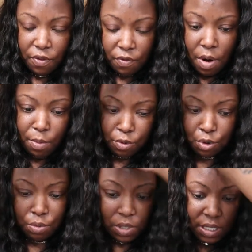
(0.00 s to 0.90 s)
from
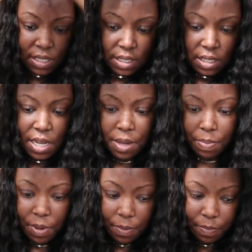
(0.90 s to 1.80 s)
root to tip.